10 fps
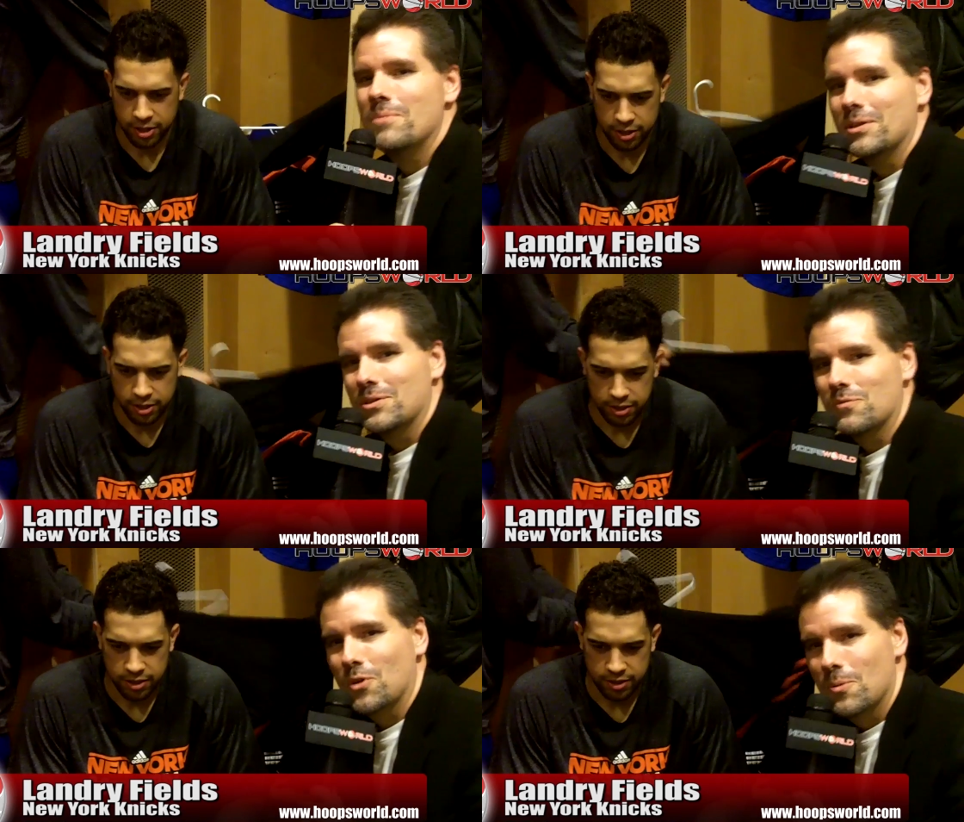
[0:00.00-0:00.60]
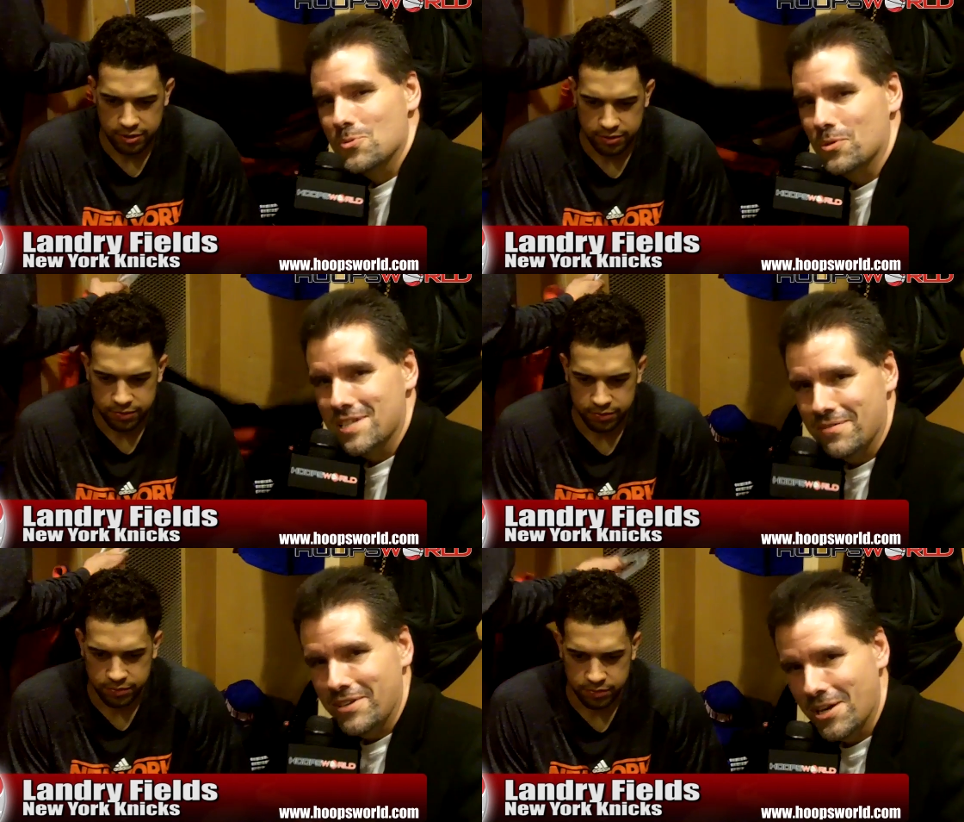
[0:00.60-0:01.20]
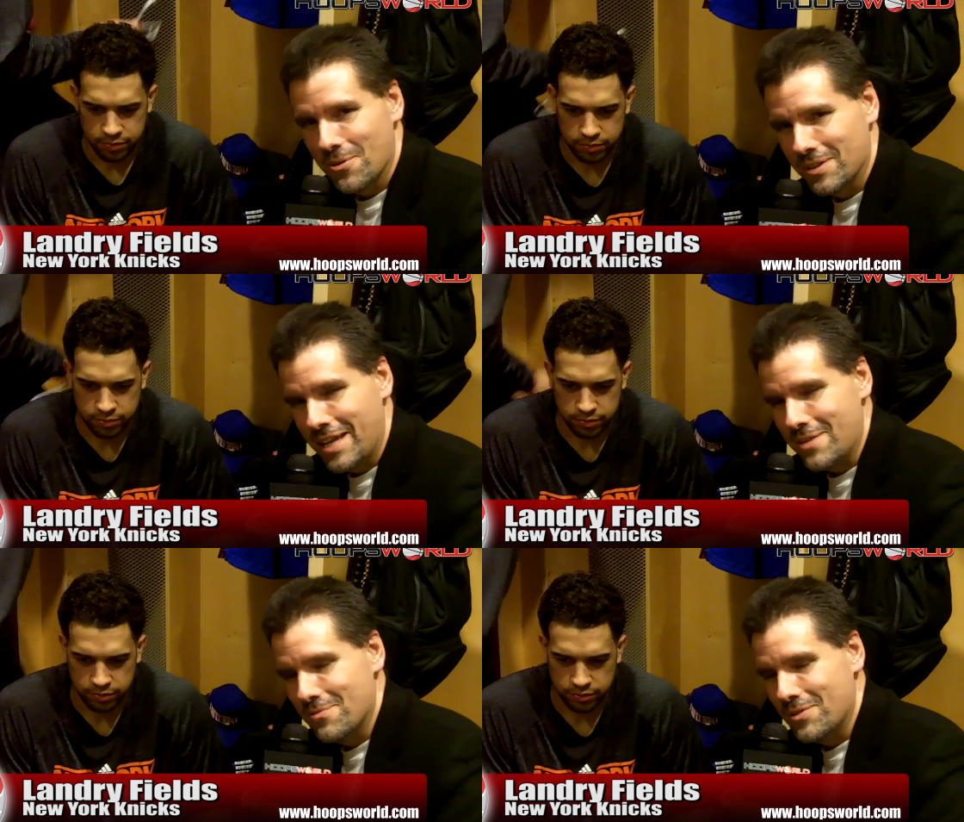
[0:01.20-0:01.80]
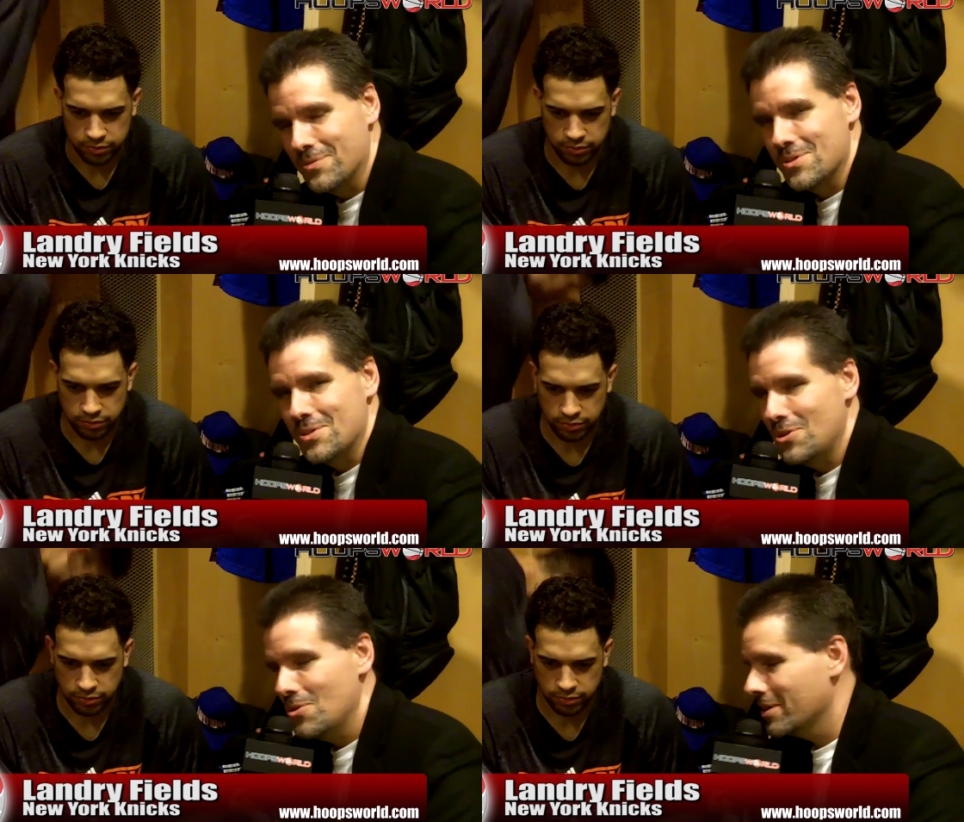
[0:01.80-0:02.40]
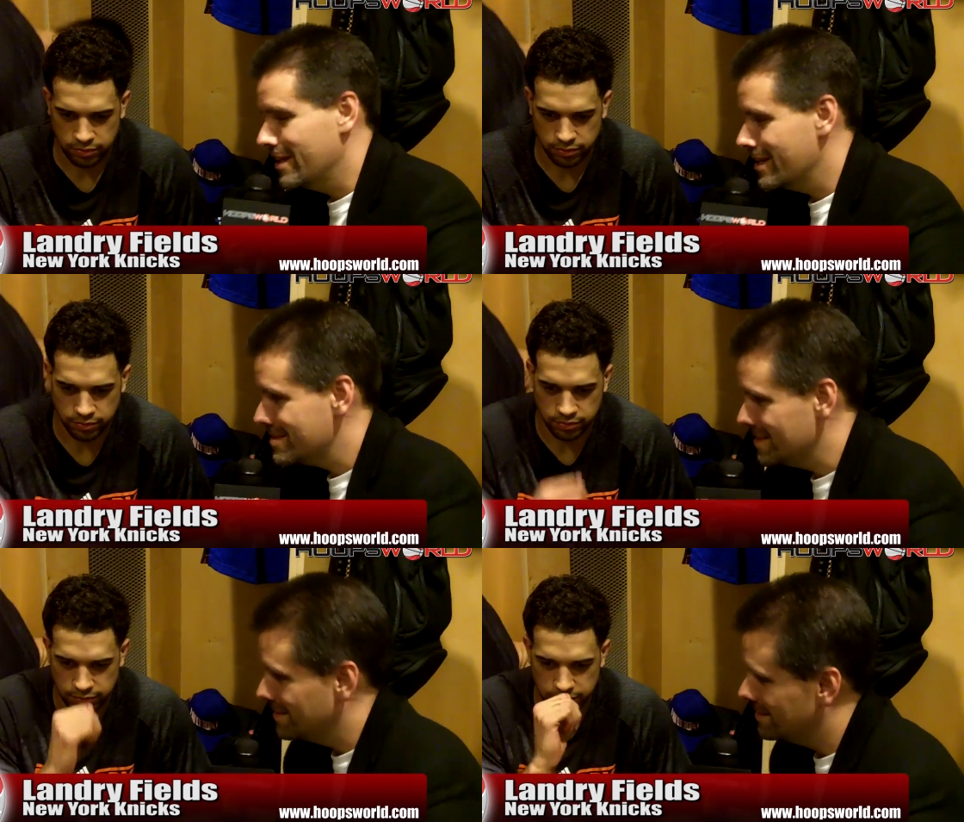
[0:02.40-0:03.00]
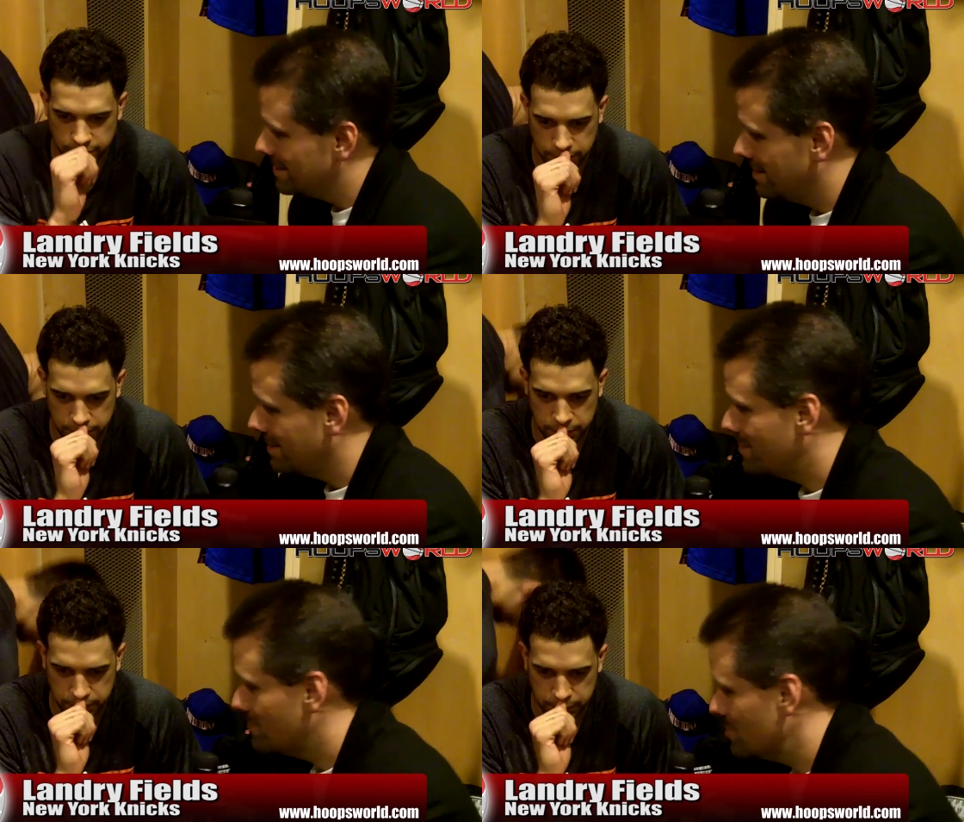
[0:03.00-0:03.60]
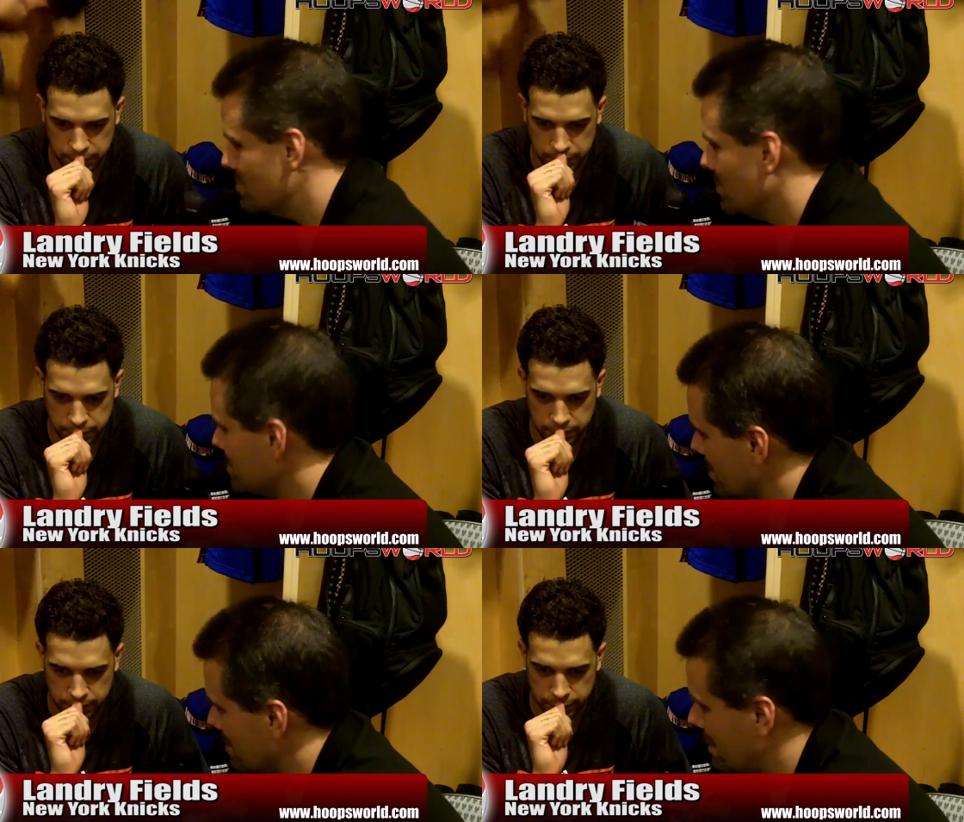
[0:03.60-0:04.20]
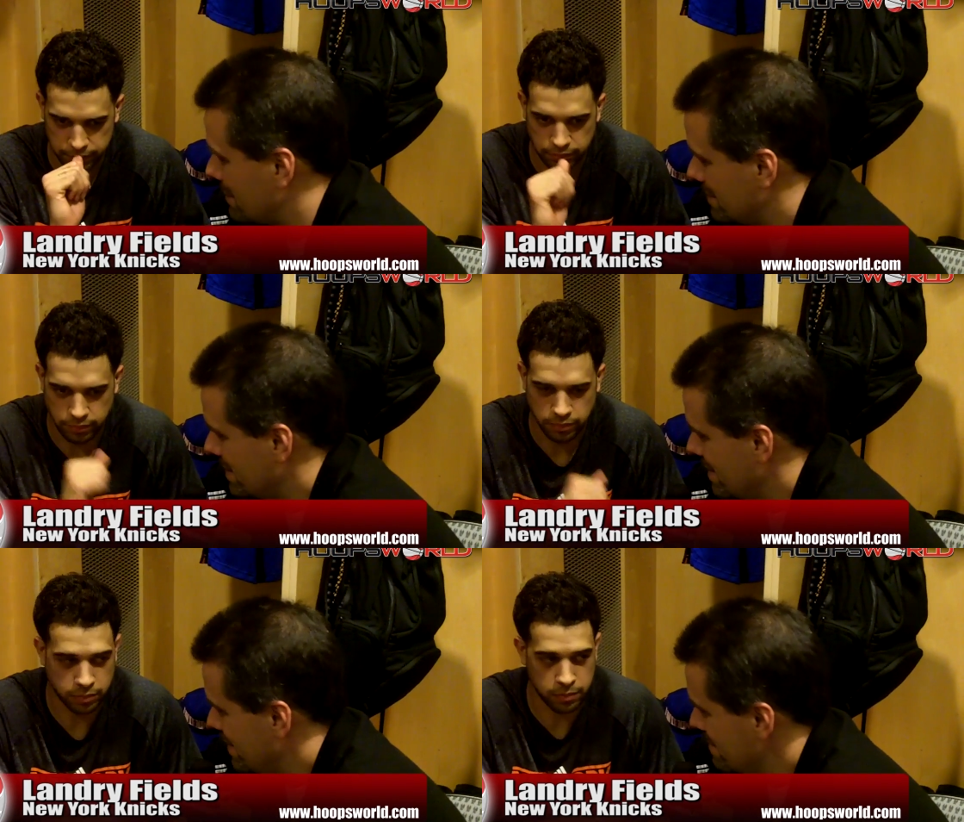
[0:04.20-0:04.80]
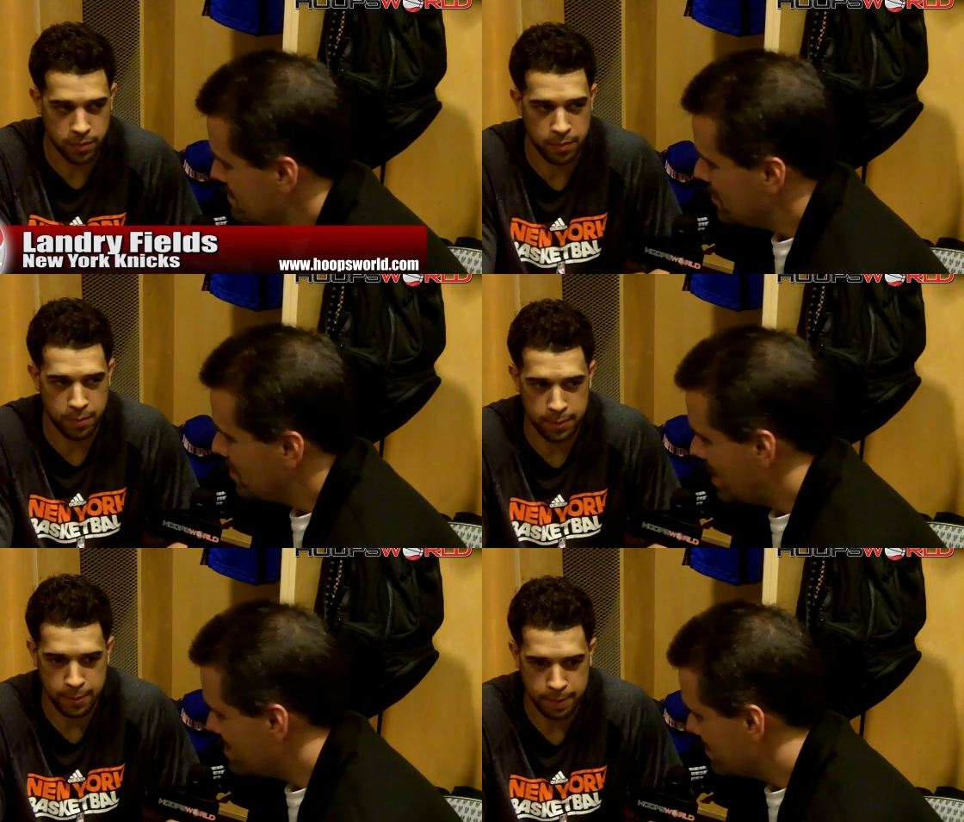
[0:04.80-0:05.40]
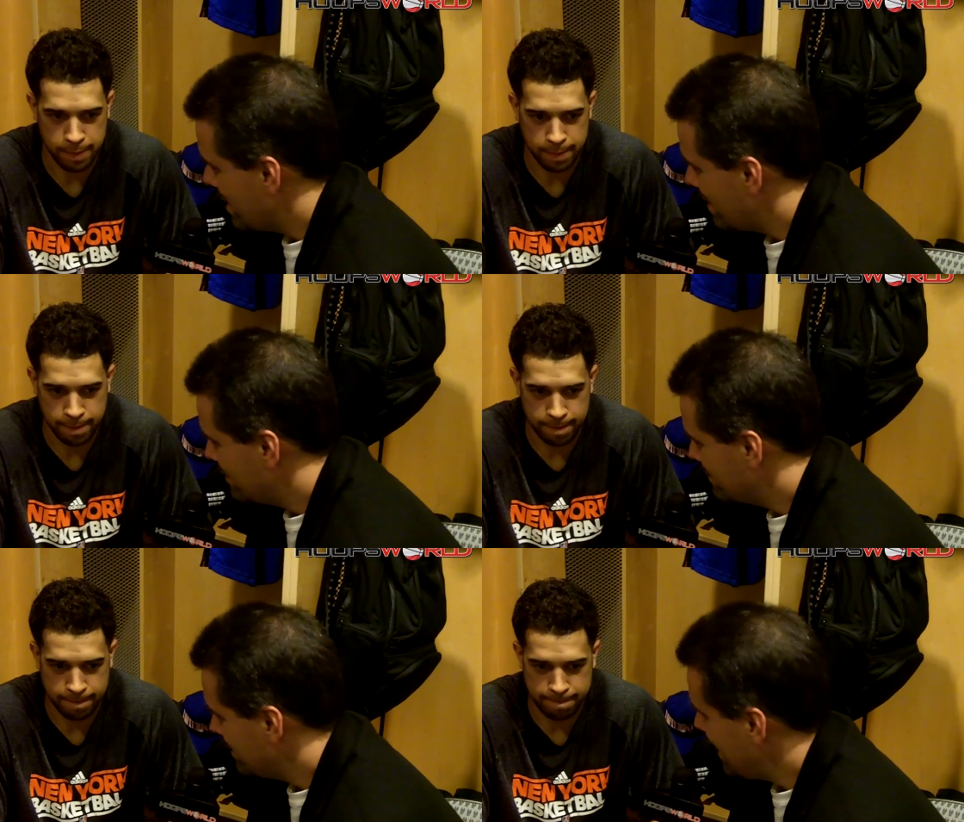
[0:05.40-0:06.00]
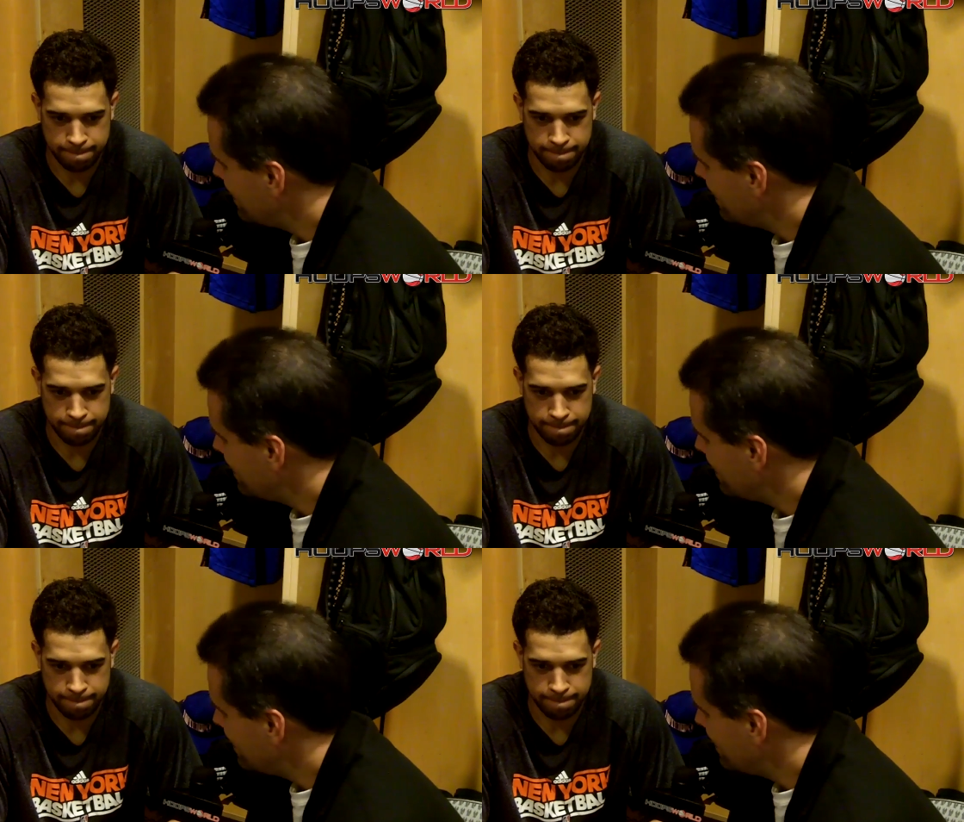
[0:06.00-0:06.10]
Speaker 1: Bill Ingram for Hoops World TV here with Landry Fields of the New York Knicks. And, and Landry, first of all, talk about you guys have kind of